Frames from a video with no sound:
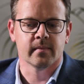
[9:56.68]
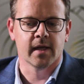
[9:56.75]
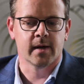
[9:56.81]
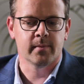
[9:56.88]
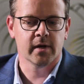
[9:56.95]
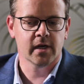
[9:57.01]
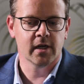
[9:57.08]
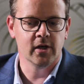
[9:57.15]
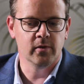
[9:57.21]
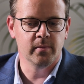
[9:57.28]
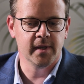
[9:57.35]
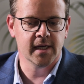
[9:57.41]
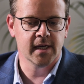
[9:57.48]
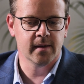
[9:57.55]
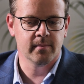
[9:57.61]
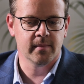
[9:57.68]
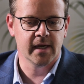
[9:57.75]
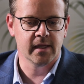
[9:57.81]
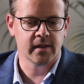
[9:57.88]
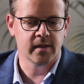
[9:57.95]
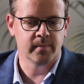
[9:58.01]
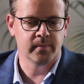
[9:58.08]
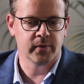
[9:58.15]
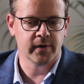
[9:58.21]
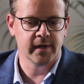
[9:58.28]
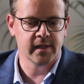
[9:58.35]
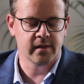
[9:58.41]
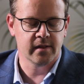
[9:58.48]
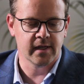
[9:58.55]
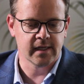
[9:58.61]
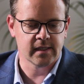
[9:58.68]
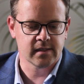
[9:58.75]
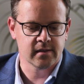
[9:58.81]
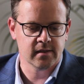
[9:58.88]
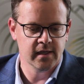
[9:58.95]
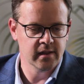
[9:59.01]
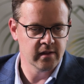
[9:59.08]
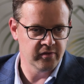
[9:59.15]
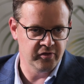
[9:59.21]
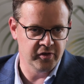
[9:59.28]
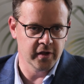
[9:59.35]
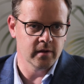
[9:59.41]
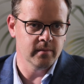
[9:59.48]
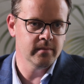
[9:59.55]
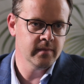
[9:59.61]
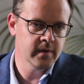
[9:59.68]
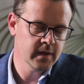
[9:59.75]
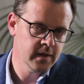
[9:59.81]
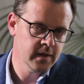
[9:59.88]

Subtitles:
Herman Gilumea made the point that in the film